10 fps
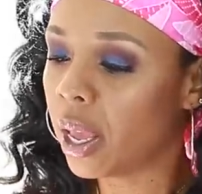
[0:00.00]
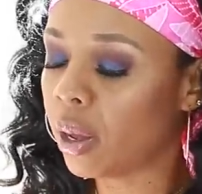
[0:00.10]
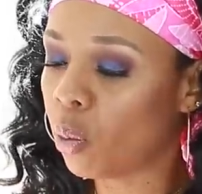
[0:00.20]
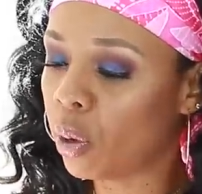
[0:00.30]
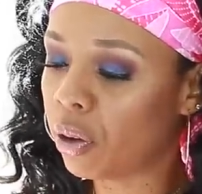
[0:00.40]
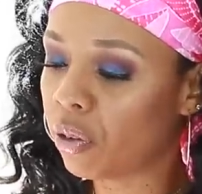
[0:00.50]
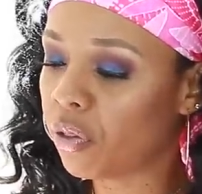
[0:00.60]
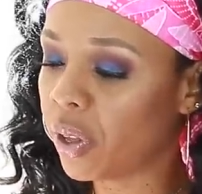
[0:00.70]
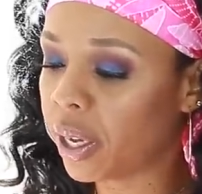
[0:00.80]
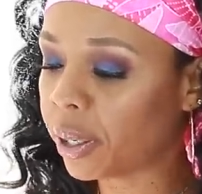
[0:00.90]
It will
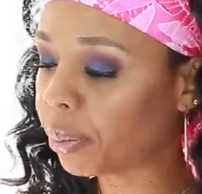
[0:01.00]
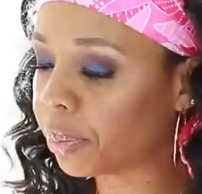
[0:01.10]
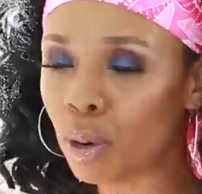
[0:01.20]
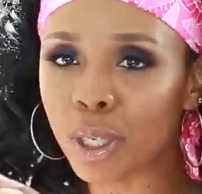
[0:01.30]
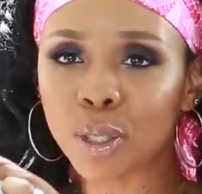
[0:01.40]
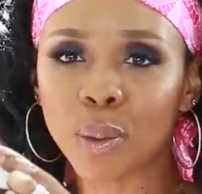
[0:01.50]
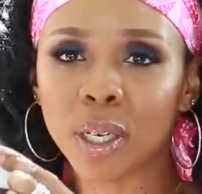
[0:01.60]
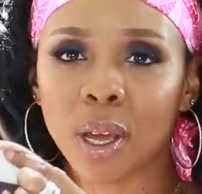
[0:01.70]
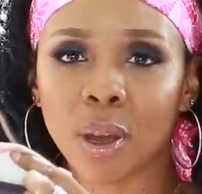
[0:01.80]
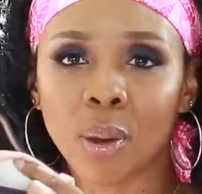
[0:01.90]
fit. Of course, we
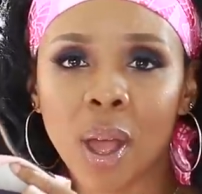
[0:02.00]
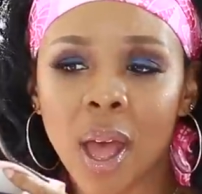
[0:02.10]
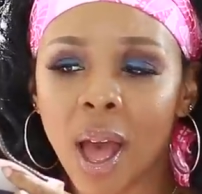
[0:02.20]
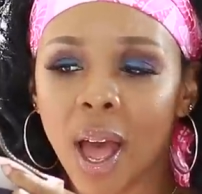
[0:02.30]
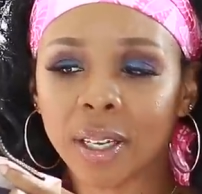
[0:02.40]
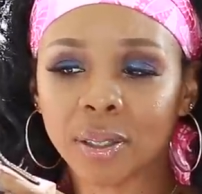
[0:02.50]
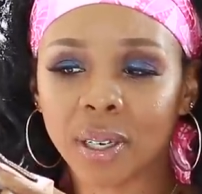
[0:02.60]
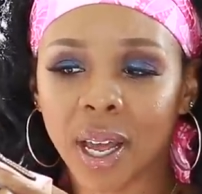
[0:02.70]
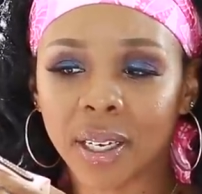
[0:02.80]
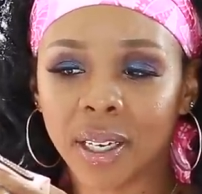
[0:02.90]
know I do
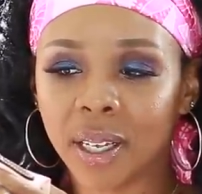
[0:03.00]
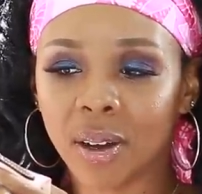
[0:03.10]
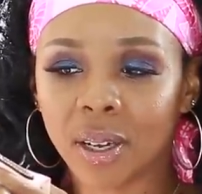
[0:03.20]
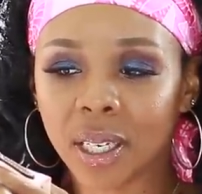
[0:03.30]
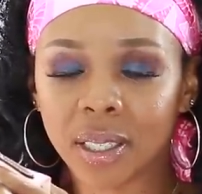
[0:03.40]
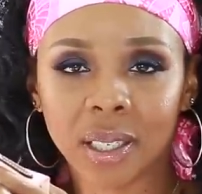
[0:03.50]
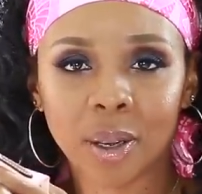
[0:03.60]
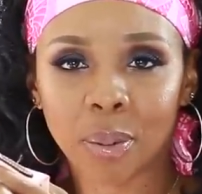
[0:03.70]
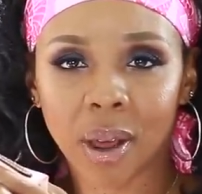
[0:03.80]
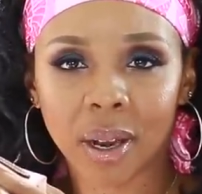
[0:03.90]
not need all these
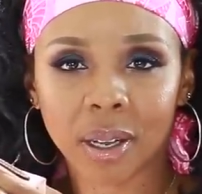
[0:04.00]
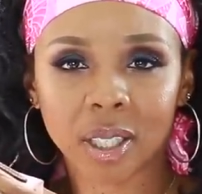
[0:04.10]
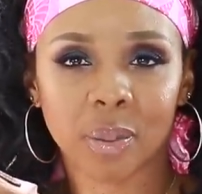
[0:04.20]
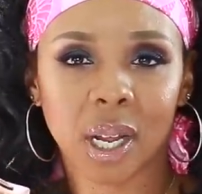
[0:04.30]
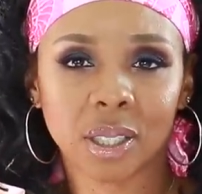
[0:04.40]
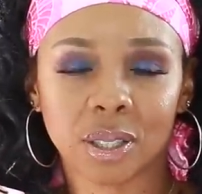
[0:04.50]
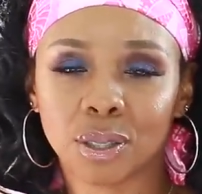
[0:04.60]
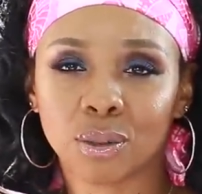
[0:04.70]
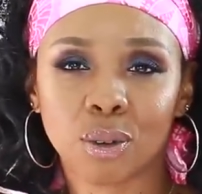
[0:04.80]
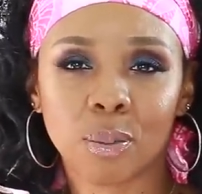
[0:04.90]
lip products, but I
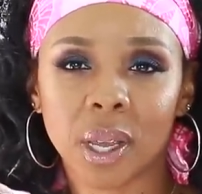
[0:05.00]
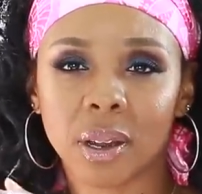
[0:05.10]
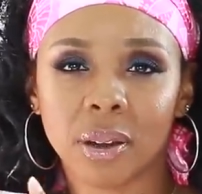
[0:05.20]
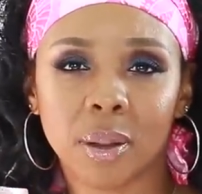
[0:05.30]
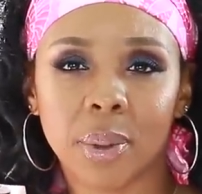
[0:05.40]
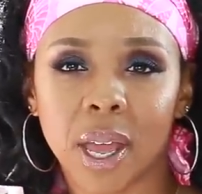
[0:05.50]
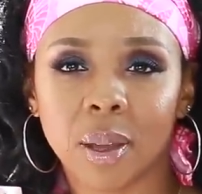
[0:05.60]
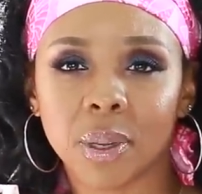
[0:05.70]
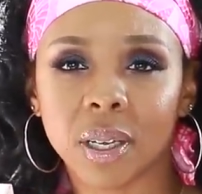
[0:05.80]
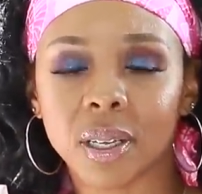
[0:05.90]
just throw them here in the
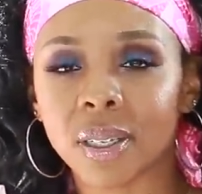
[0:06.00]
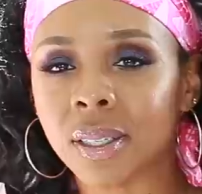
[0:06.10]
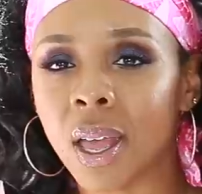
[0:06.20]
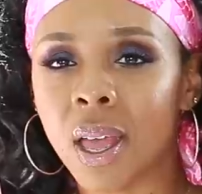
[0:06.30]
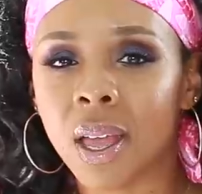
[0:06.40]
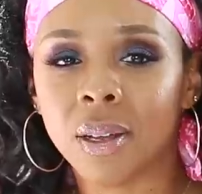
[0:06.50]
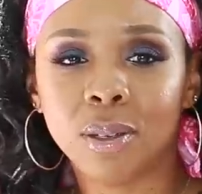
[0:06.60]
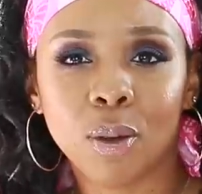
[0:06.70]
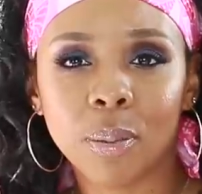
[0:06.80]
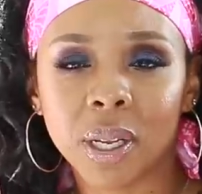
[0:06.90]
bag because
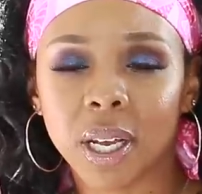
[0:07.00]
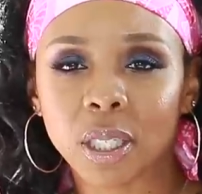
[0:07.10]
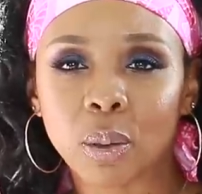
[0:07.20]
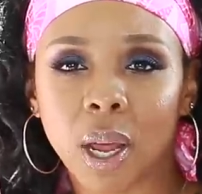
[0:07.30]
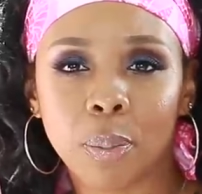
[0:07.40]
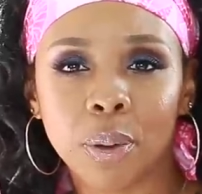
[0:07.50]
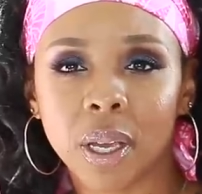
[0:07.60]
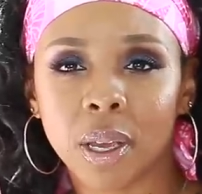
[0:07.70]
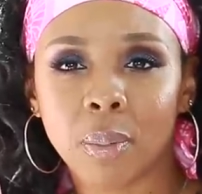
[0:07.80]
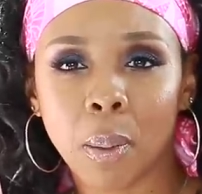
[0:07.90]
normally that's what I
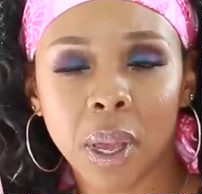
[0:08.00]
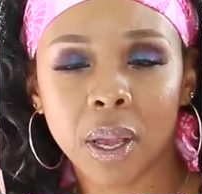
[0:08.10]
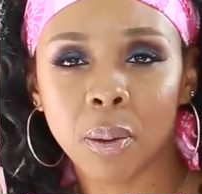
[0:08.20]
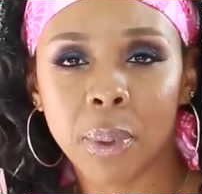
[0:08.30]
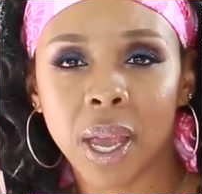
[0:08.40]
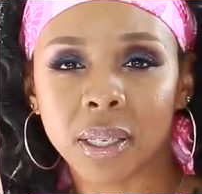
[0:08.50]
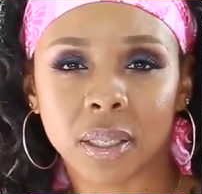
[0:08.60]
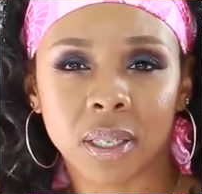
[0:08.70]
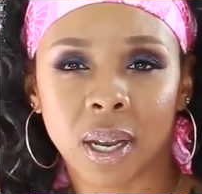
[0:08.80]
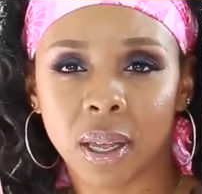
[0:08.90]
put in my makeup bags
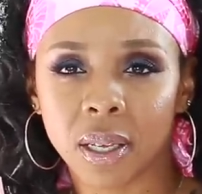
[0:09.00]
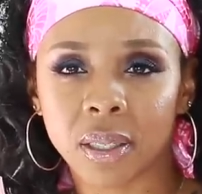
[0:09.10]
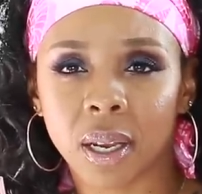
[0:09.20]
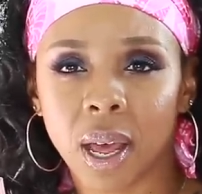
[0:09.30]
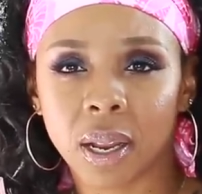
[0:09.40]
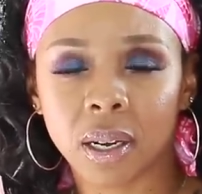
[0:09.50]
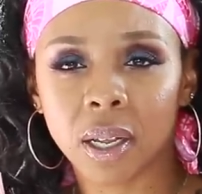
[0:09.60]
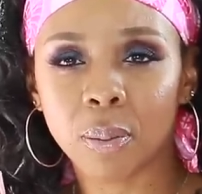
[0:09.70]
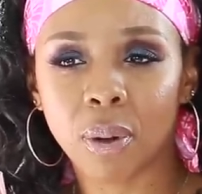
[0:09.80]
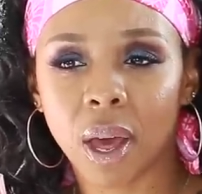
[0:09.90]
is a, is a lot of
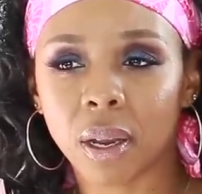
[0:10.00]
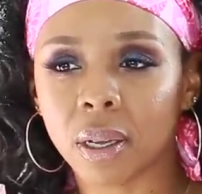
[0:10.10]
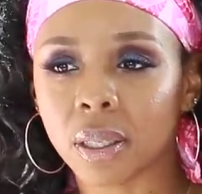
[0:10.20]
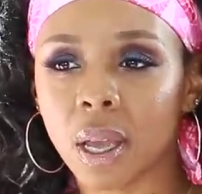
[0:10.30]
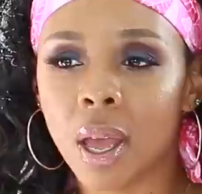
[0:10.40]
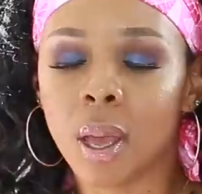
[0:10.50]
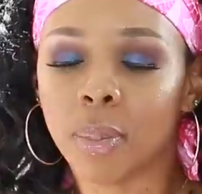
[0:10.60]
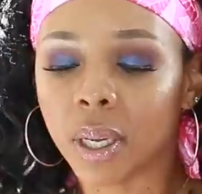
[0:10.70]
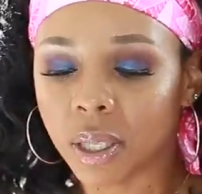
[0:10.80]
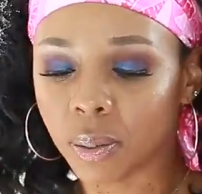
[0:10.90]
lip products
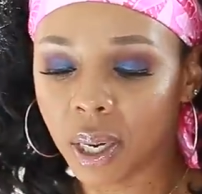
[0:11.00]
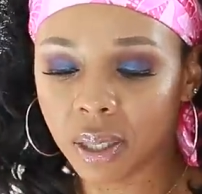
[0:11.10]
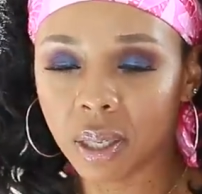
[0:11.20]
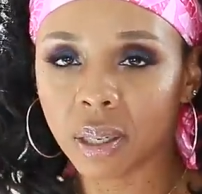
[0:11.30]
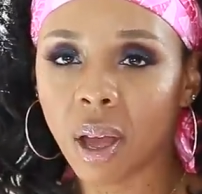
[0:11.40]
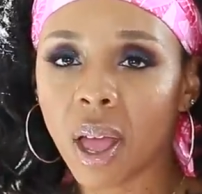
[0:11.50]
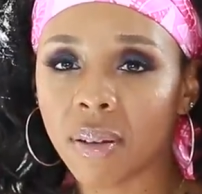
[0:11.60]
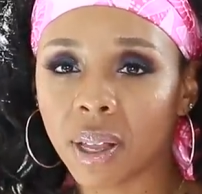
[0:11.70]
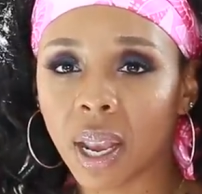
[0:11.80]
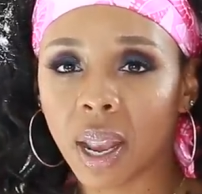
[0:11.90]
because when I tell you I
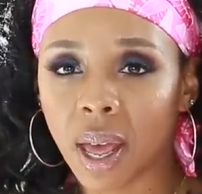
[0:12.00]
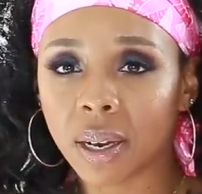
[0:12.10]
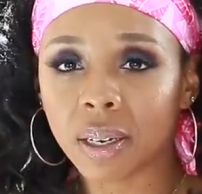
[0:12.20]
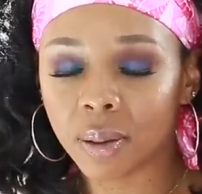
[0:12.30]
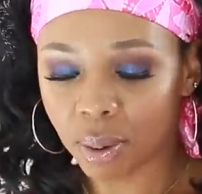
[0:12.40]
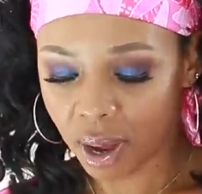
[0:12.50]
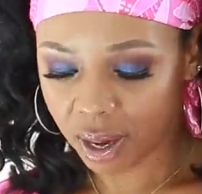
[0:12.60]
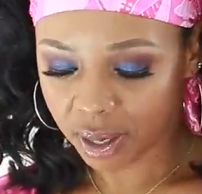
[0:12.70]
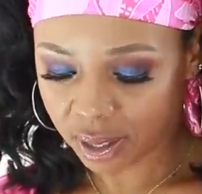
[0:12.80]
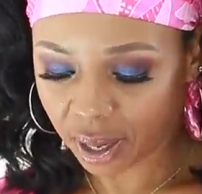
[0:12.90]
have a lot of lip
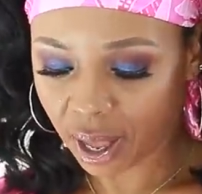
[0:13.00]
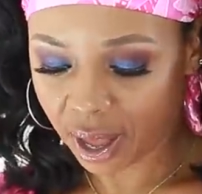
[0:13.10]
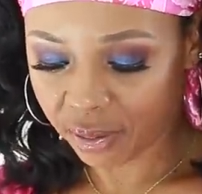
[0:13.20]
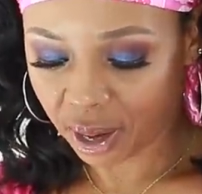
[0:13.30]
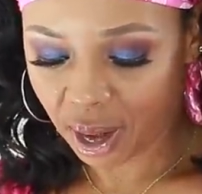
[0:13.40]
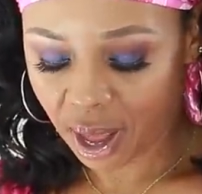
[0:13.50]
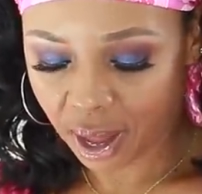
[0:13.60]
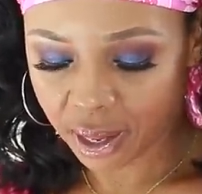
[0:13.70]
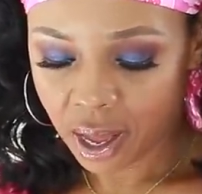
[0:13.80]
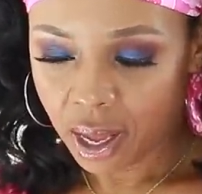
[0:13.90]
products, like I have a
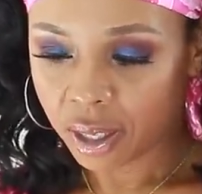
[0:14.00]
lot.